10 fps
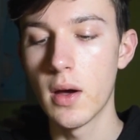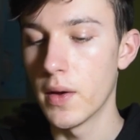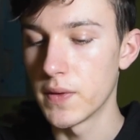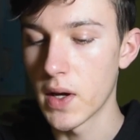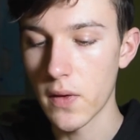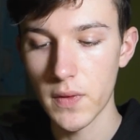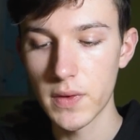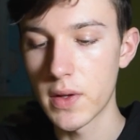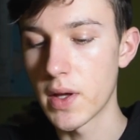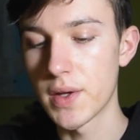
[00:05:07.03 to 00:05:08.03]
The iPhone
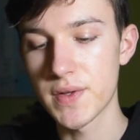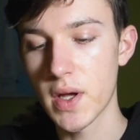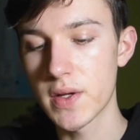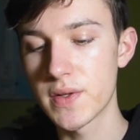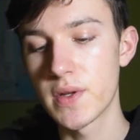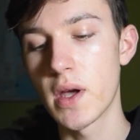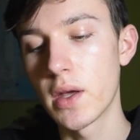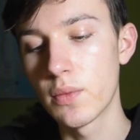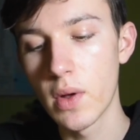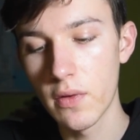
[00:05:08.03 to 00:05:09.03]
XS has the
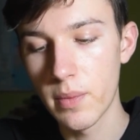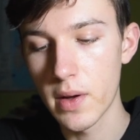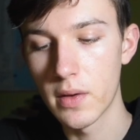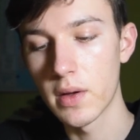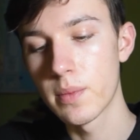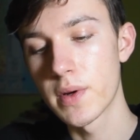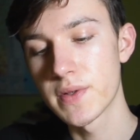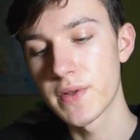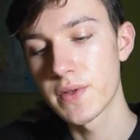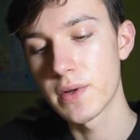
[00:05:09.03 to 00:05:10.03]
A12 Bionic
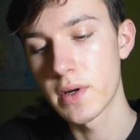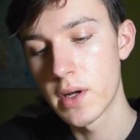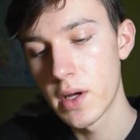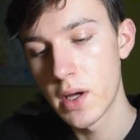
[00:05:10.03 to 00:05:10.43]
processor,